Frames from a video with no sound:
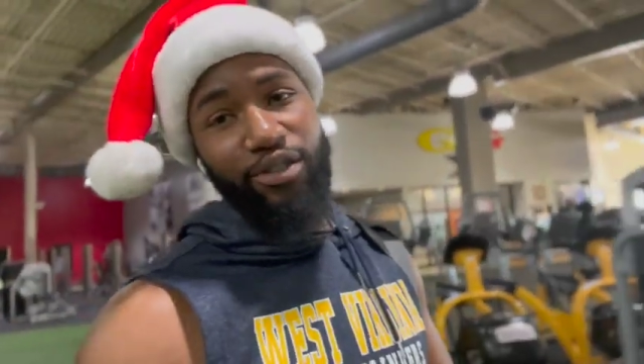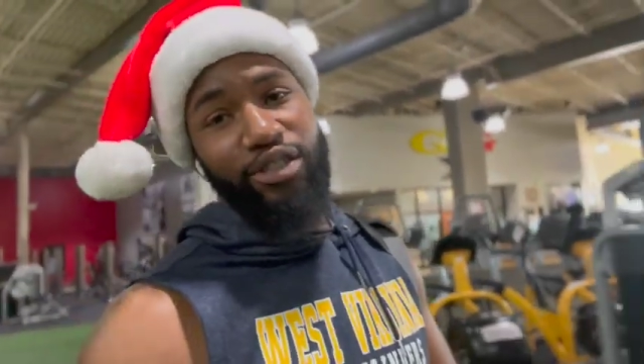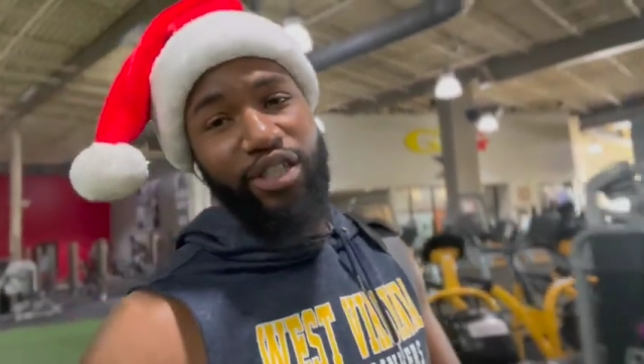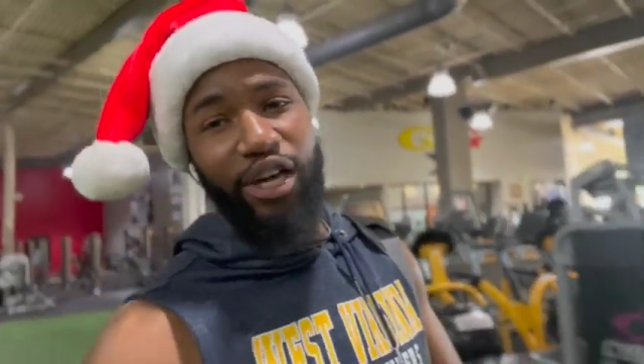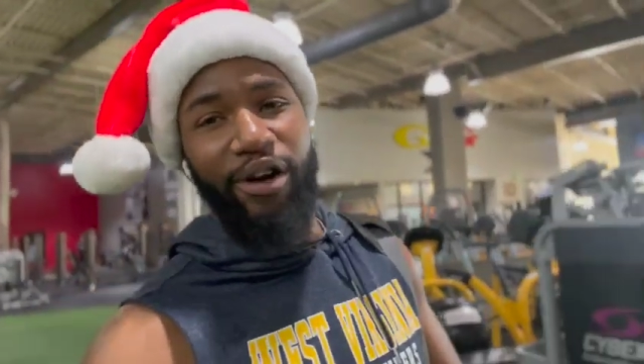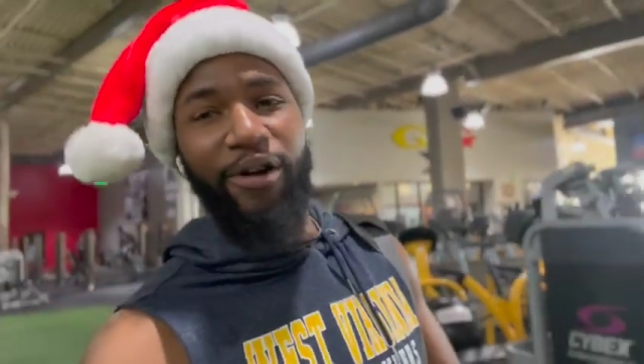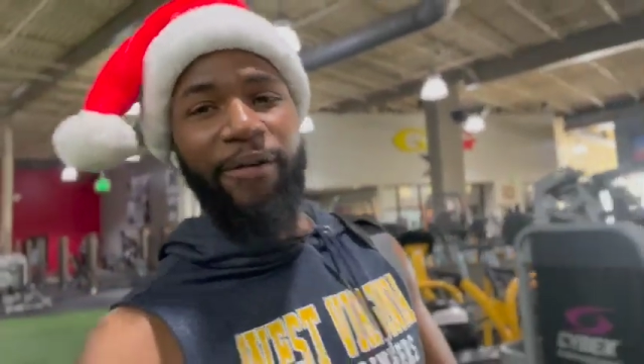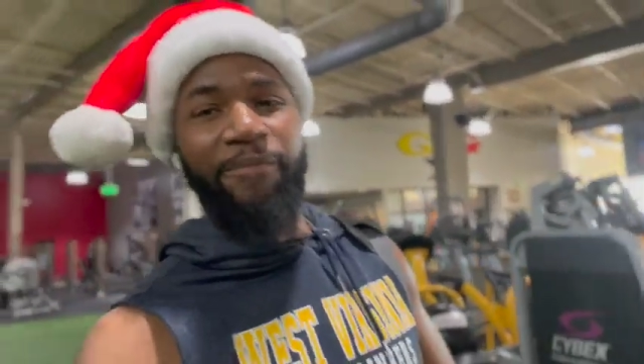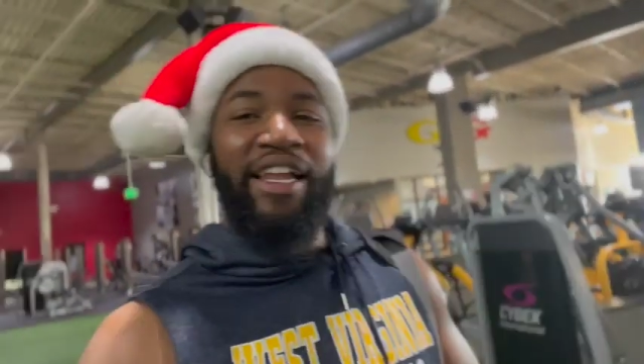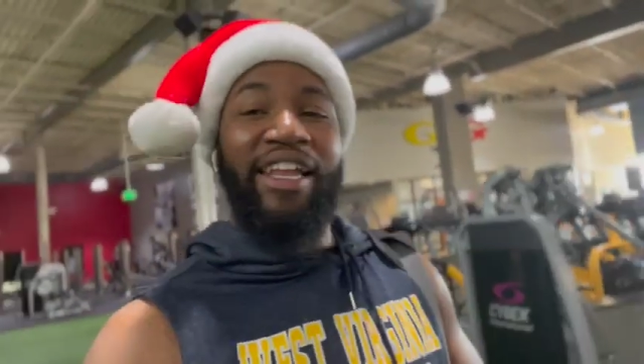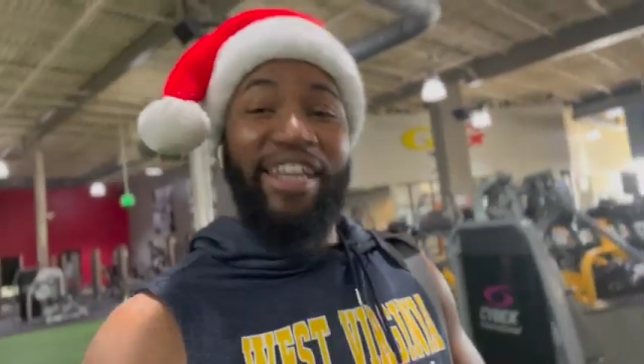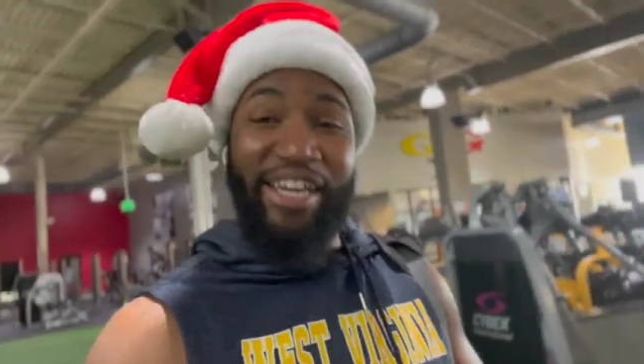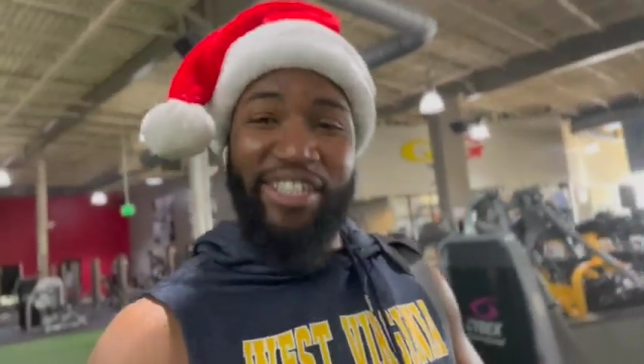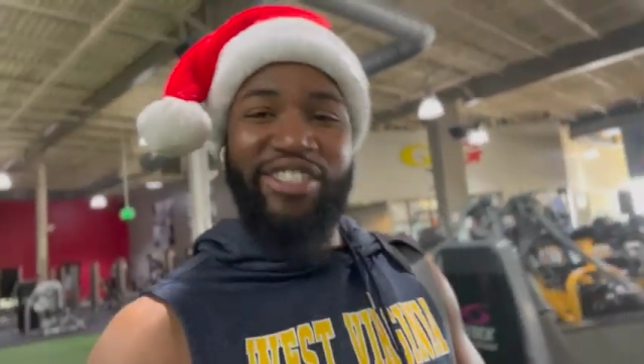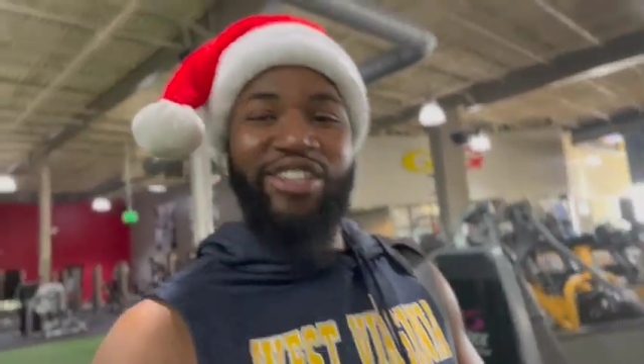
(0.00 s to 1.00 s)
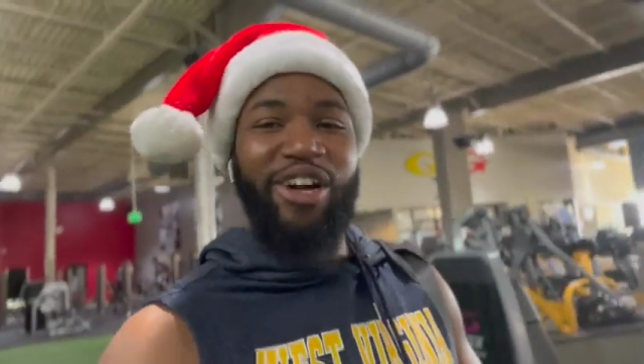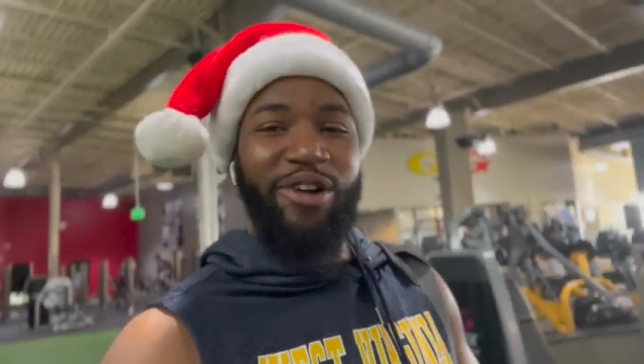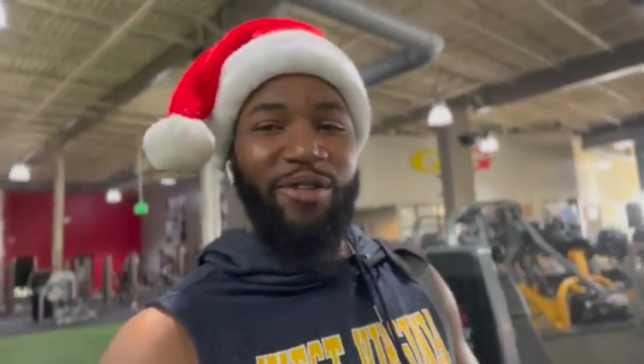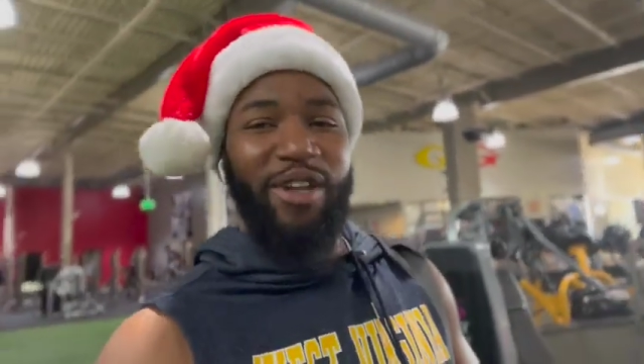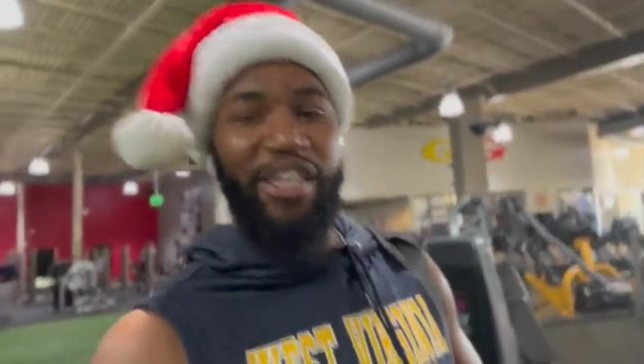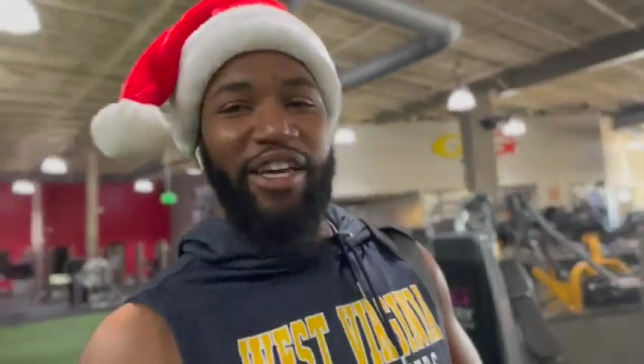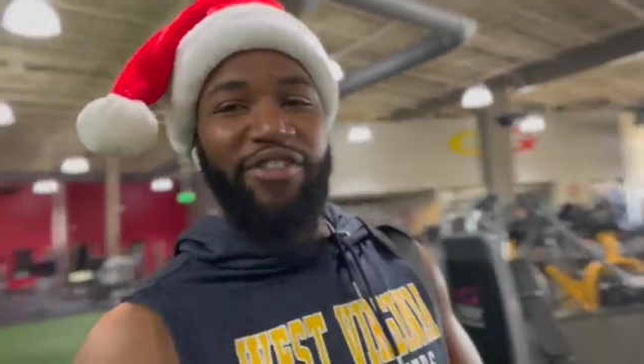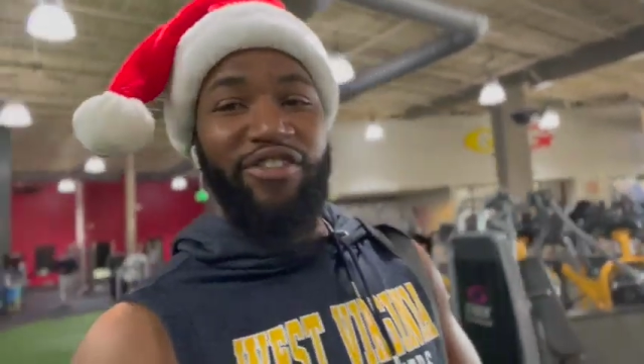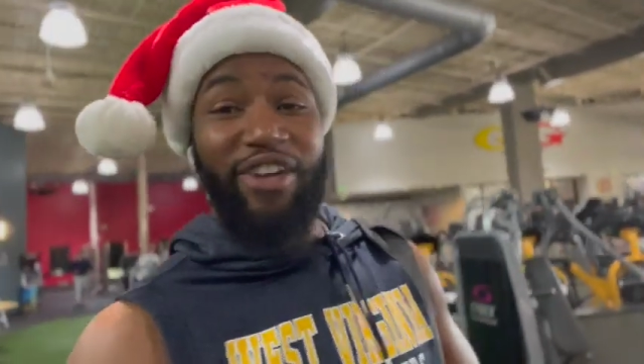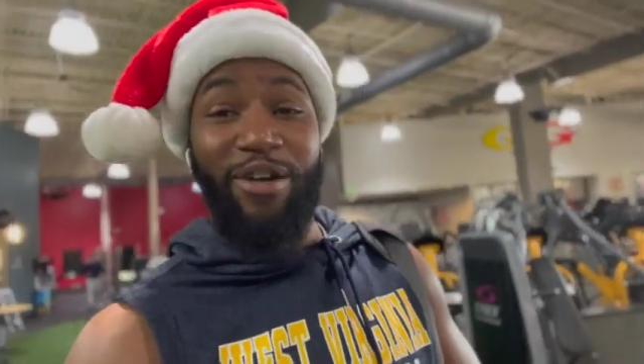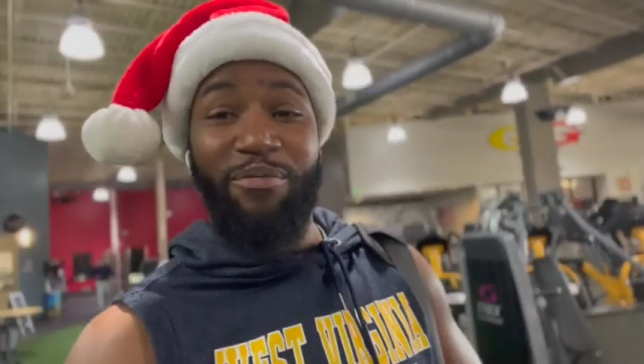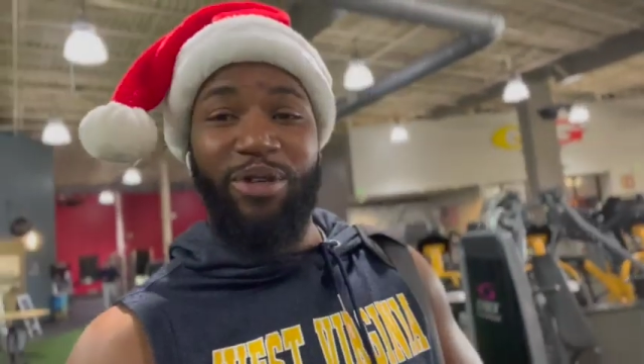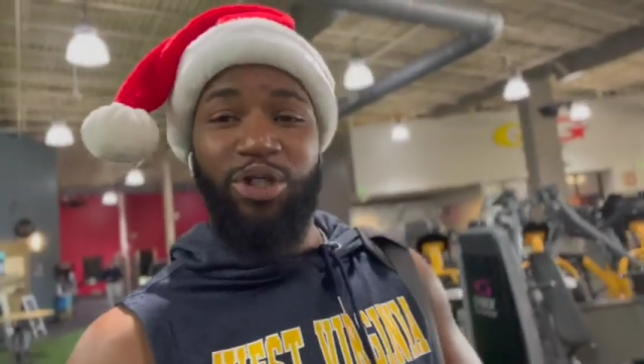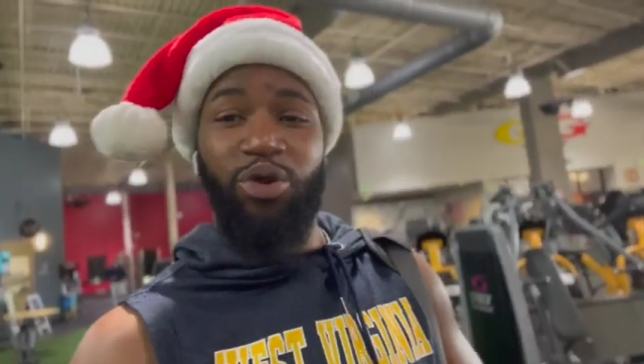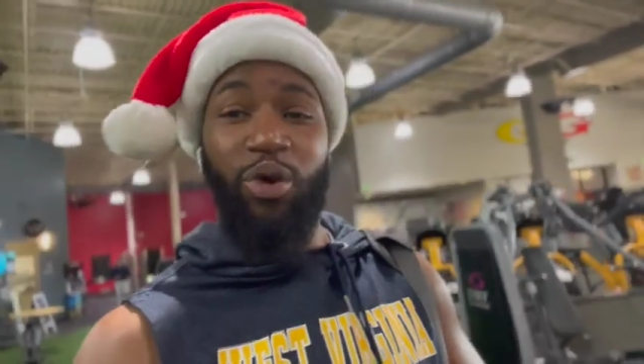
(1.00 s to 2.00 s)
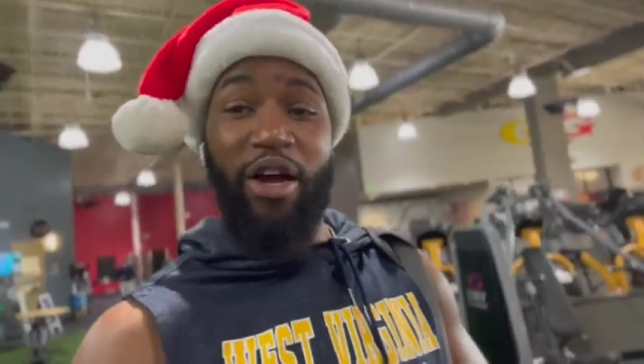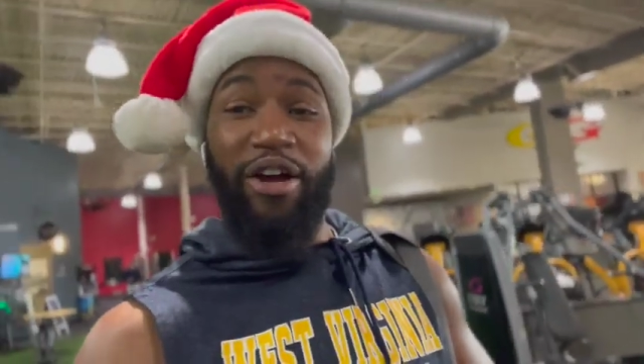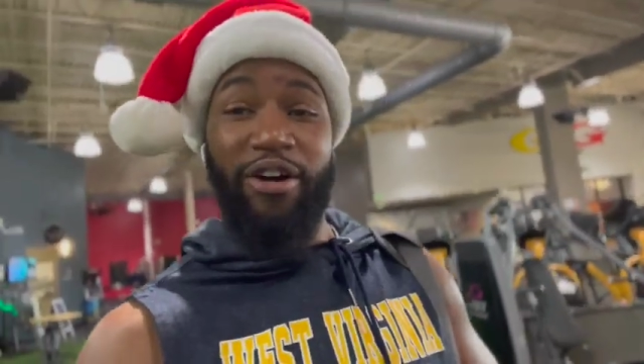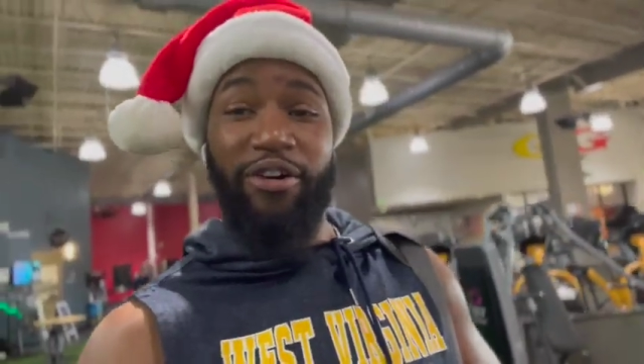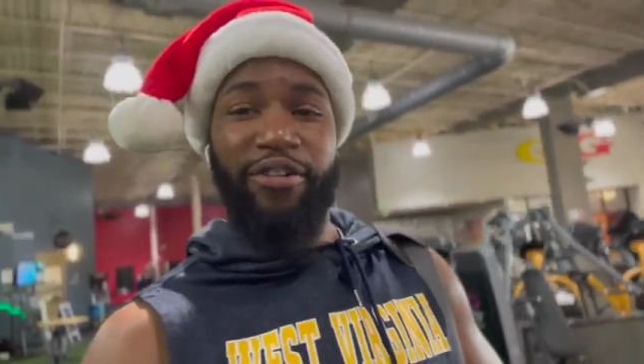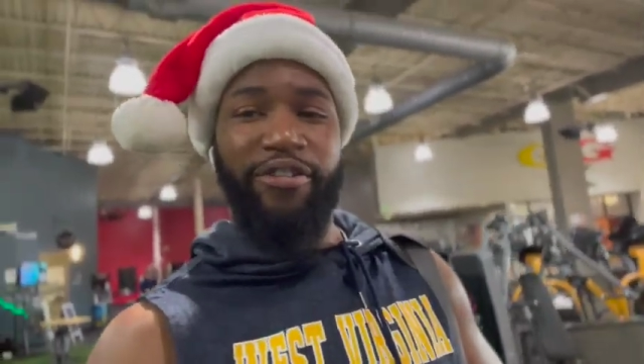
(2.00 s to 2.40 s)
So let's start with lift number 12.